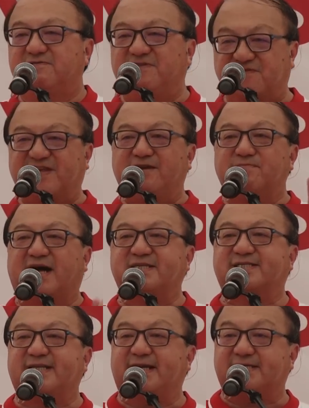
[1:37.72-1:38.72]
15
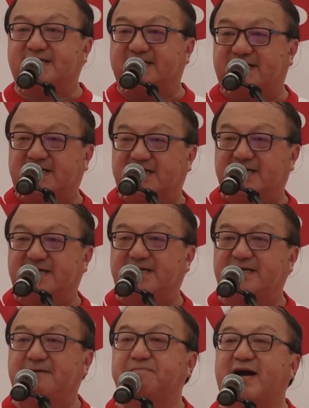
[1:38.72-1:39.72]
months later,
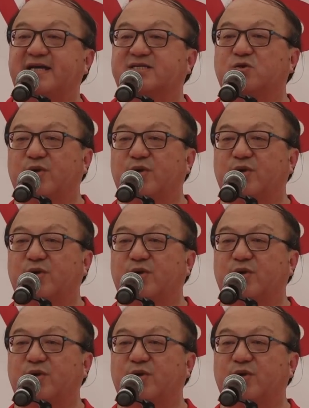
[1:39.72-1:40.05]
he passed